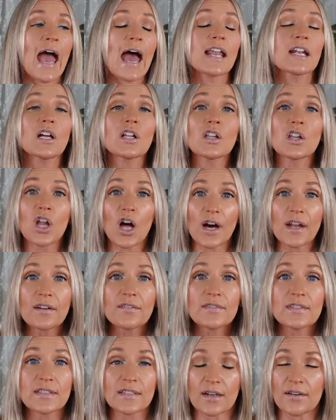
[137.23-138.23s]
And a lot
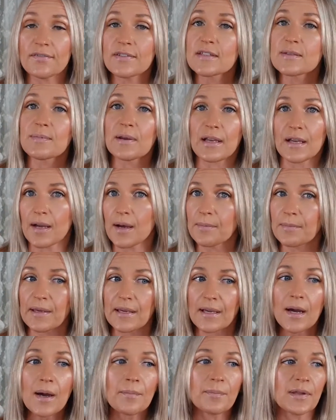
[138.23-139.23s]
of stuff has been
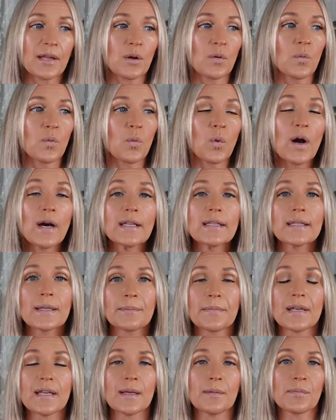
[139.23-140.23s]
coming up. Like, what
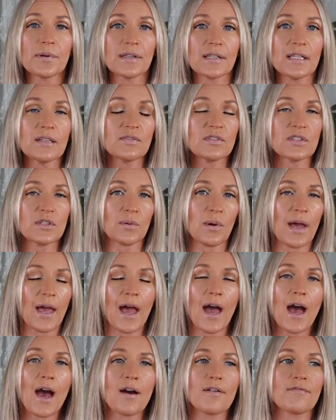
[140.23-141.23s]
limiting beliefs do I
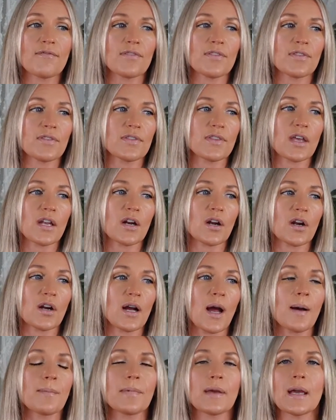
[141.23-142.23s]
have that are
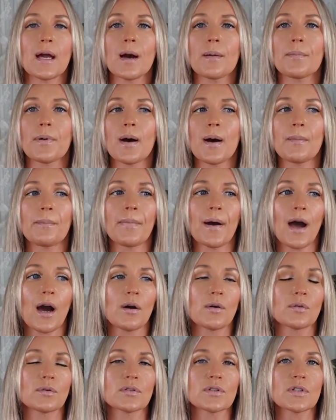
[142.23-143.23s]
coming up
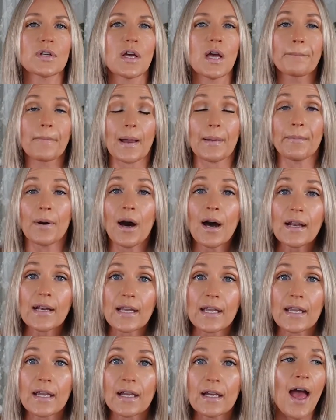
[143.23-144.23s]
about my body?